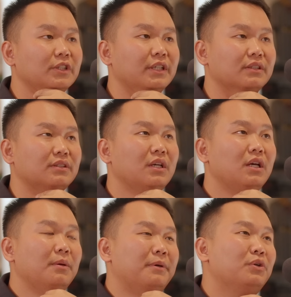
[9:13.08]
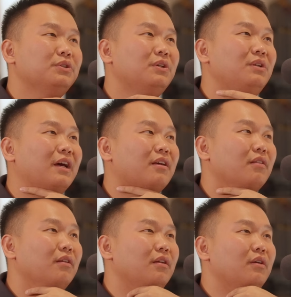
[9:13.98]
Yes, but also like
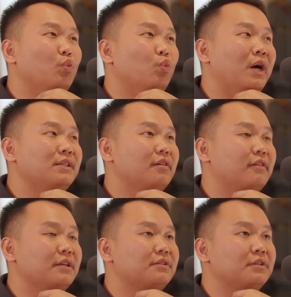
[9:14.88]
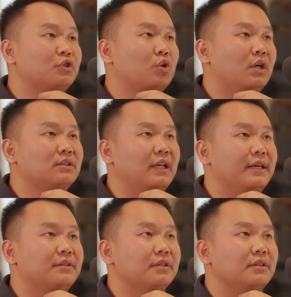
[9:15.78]
once things is
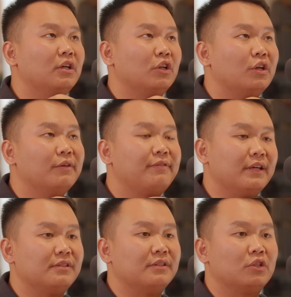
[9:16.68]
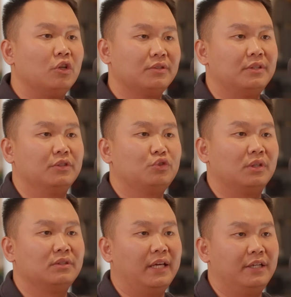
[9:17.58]
translated, a lot of things is lost in
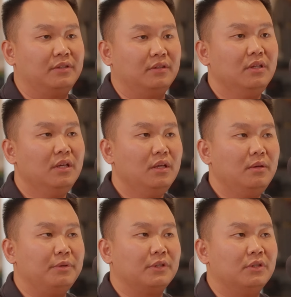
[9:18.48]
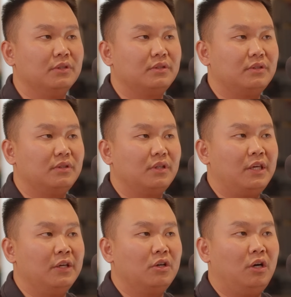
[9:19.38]
translation because
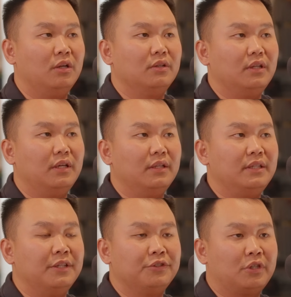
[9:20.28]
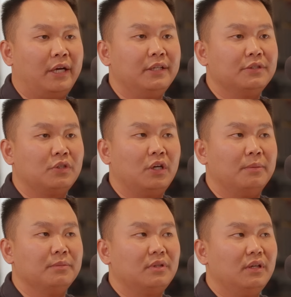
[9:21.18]
King Kong in Chinese
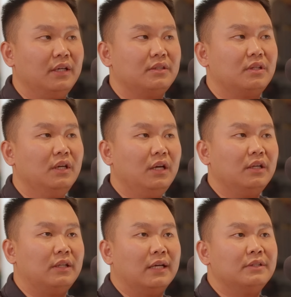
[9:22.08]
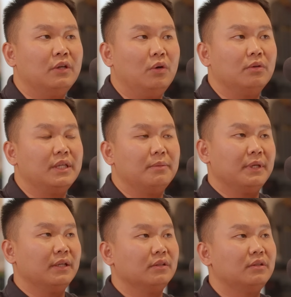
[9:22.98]
terms, it doesn't only mean